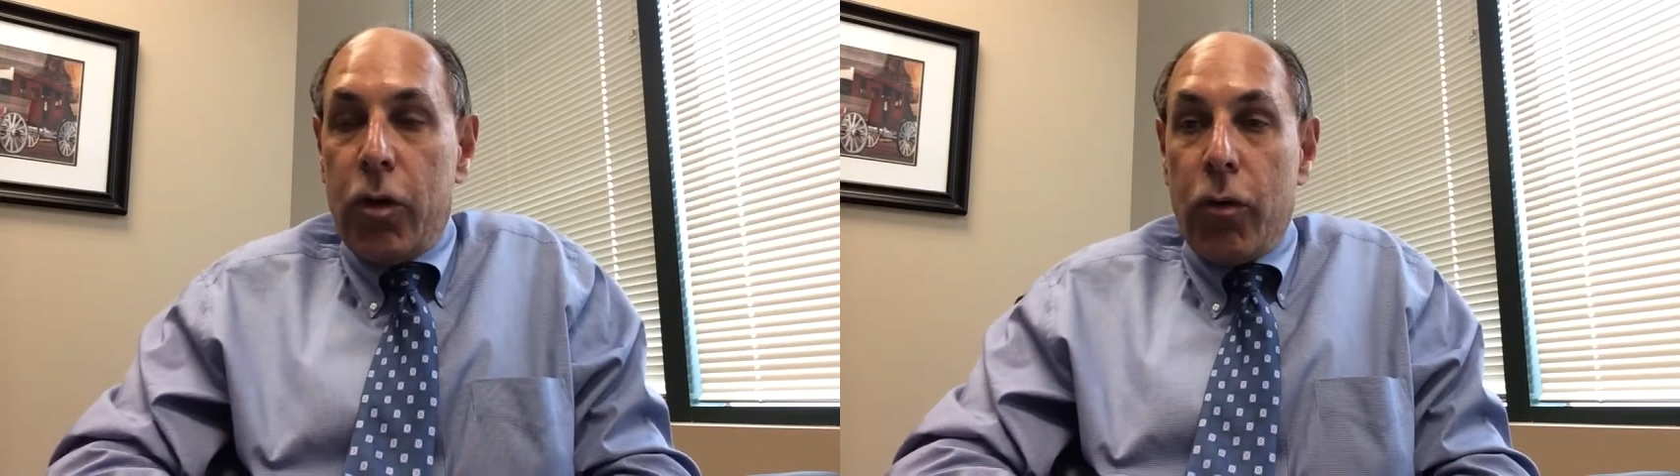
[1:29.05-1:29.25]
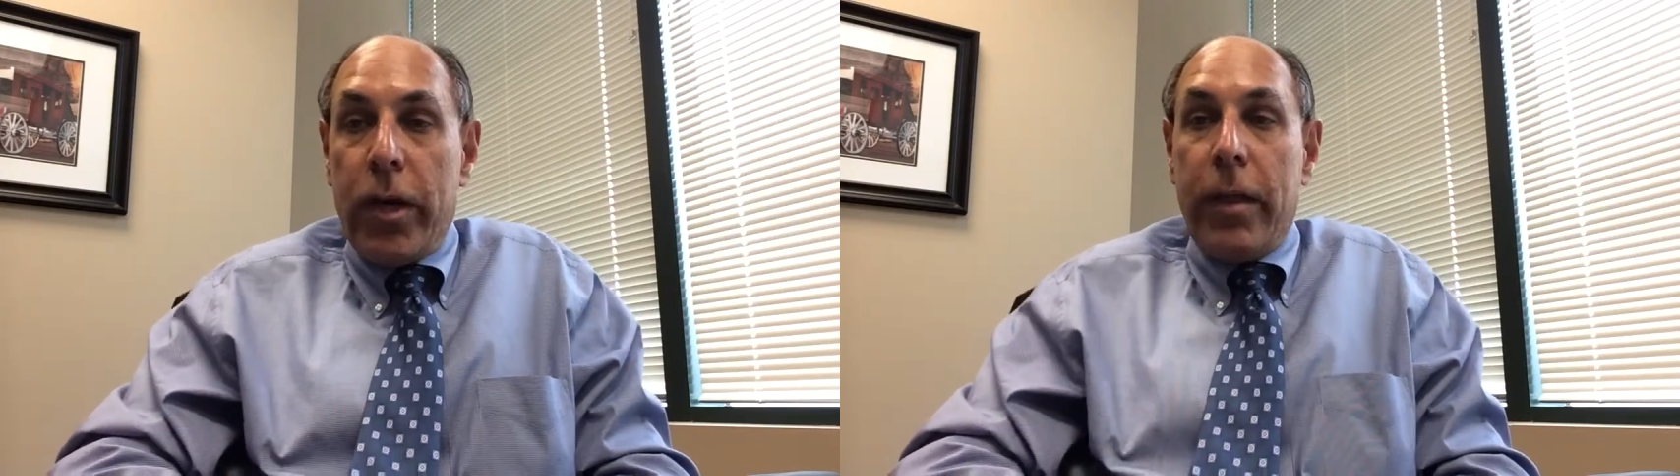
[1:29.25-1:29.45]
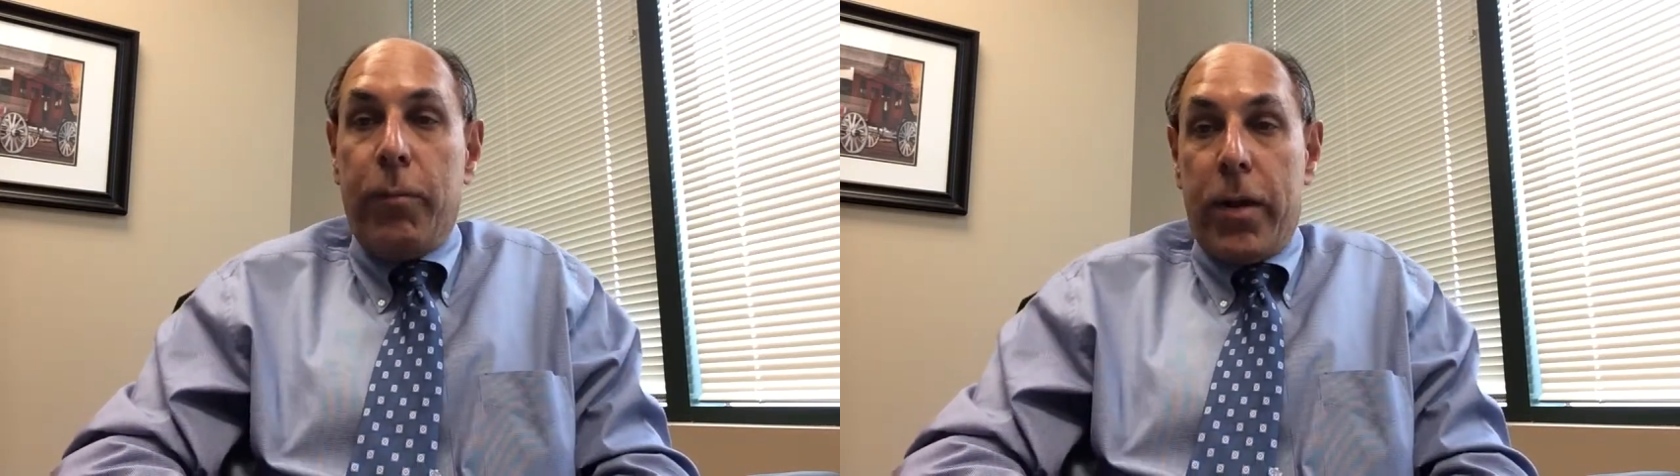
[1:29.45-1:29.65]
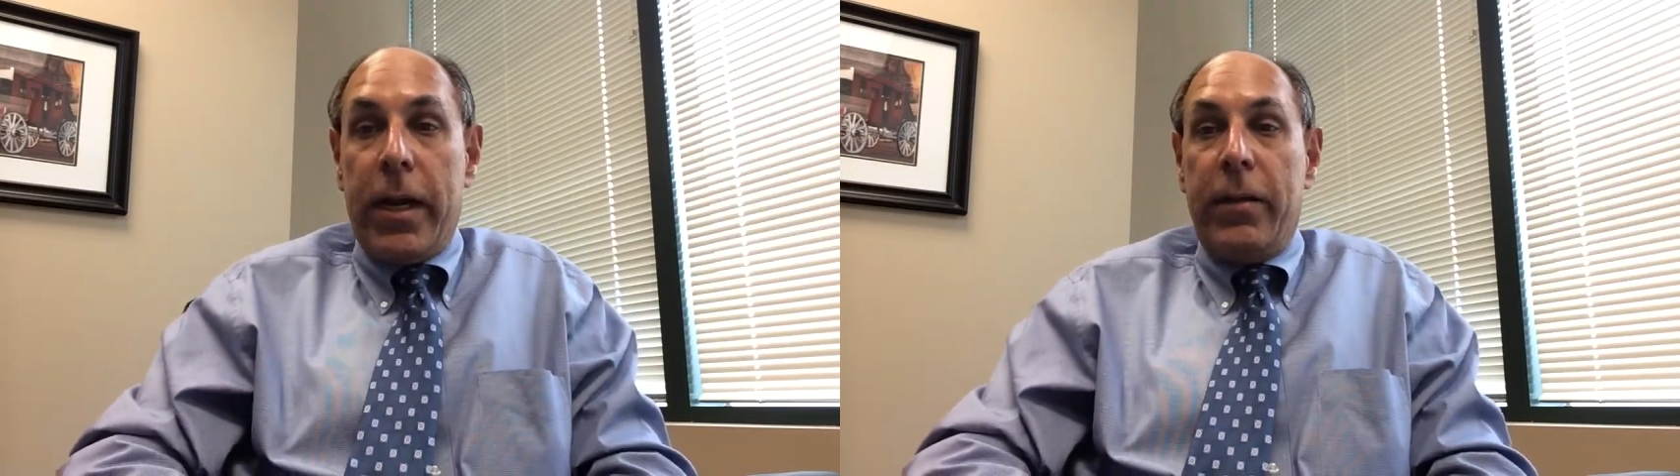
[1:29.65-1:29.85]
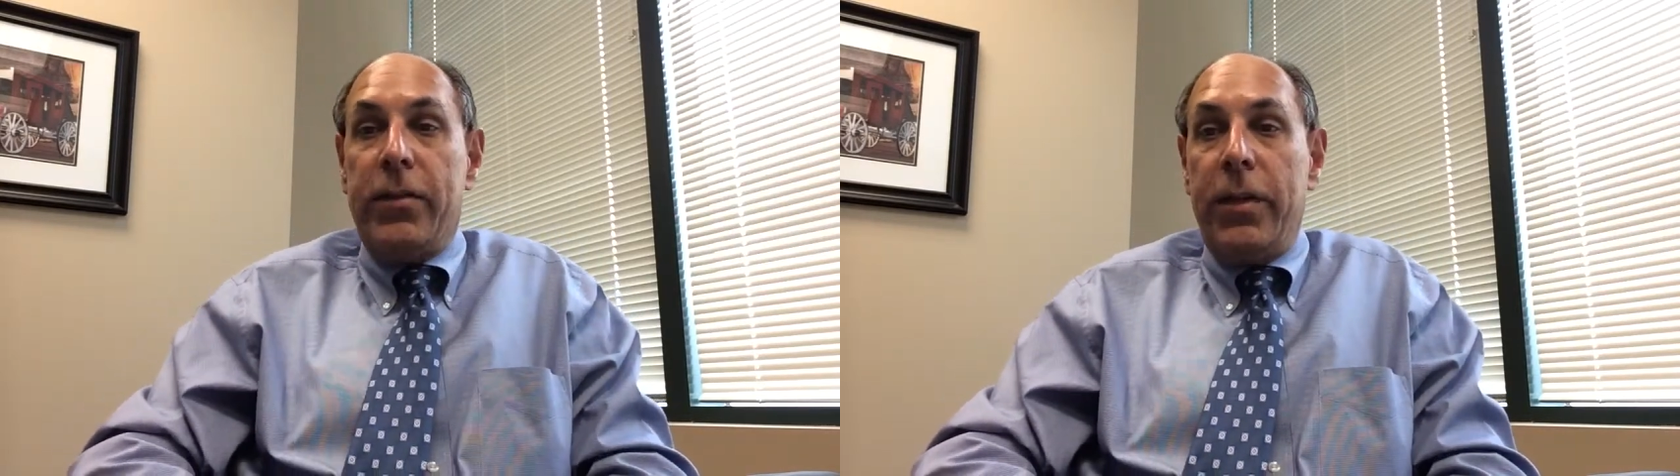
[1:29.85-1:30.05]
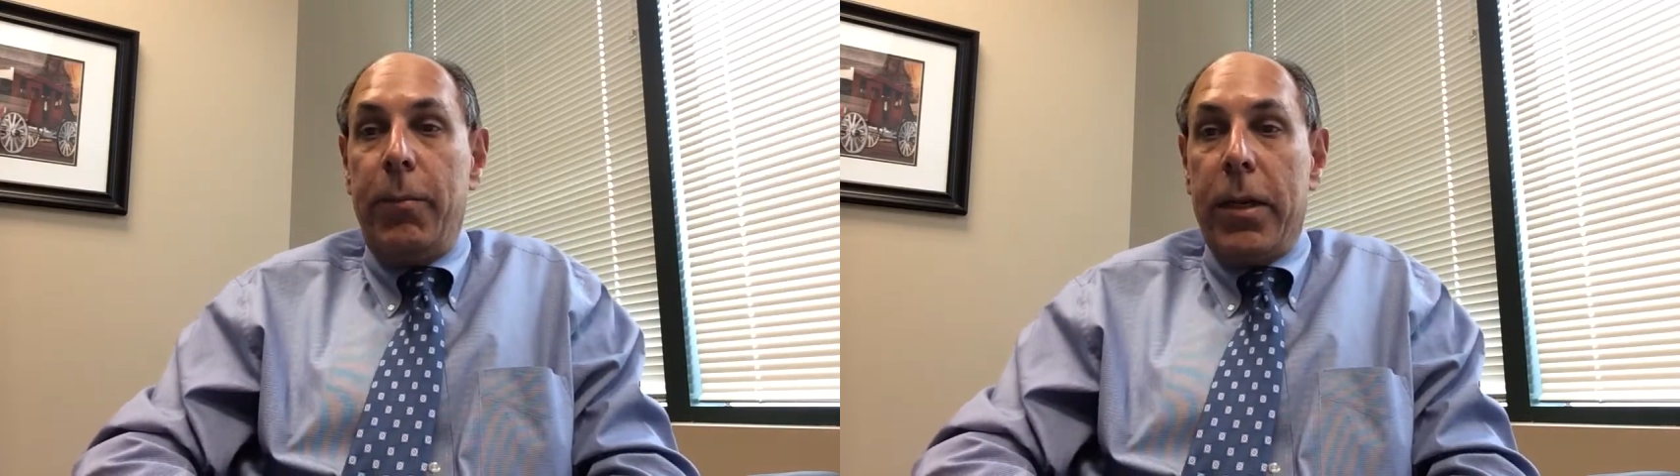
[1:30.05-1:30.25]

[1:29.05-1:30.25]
during the pregnancy